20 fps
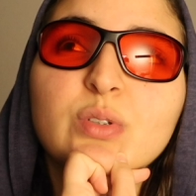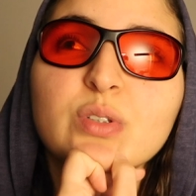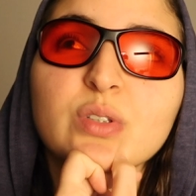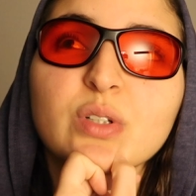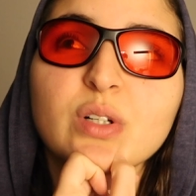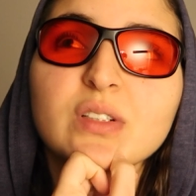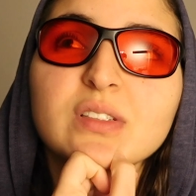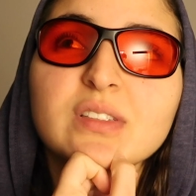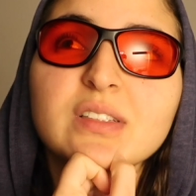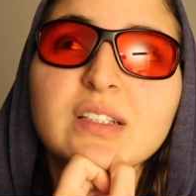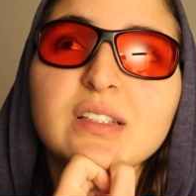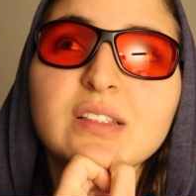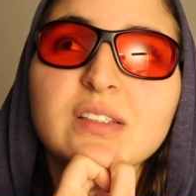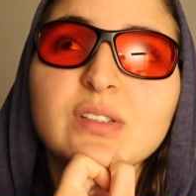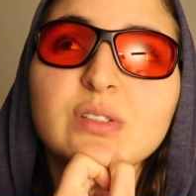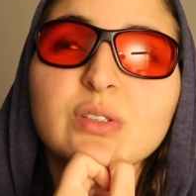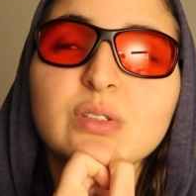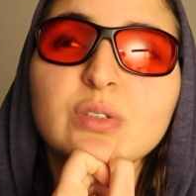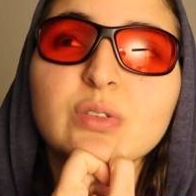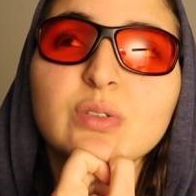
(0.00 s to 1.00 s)
cross it.
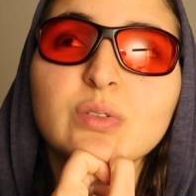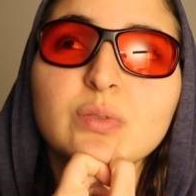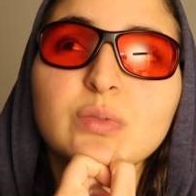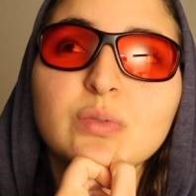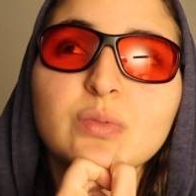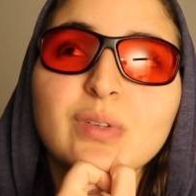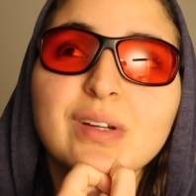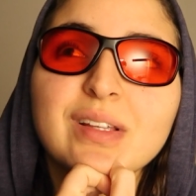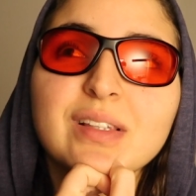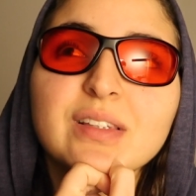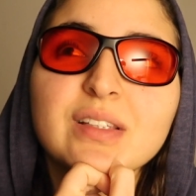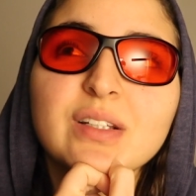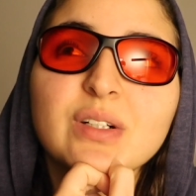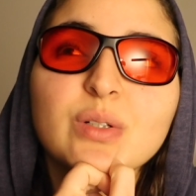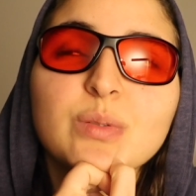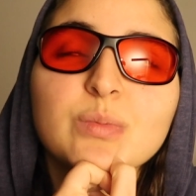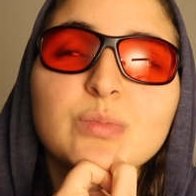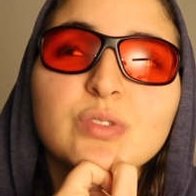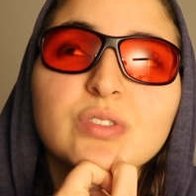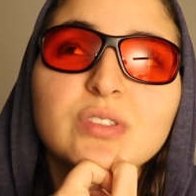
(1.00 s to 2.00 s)
So right now,
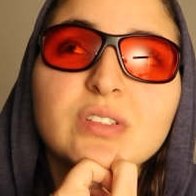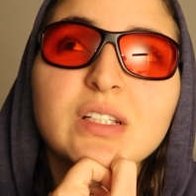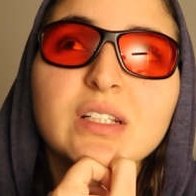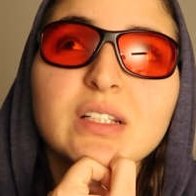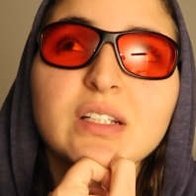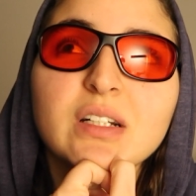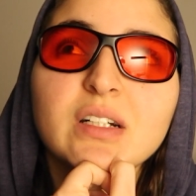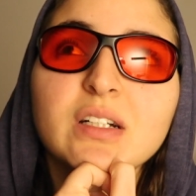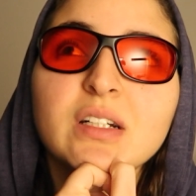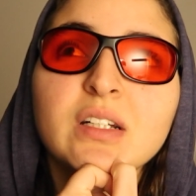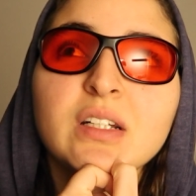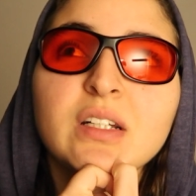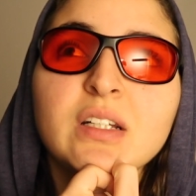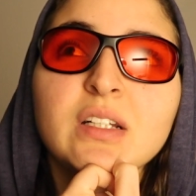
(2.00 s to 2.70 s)
I'm just gonna,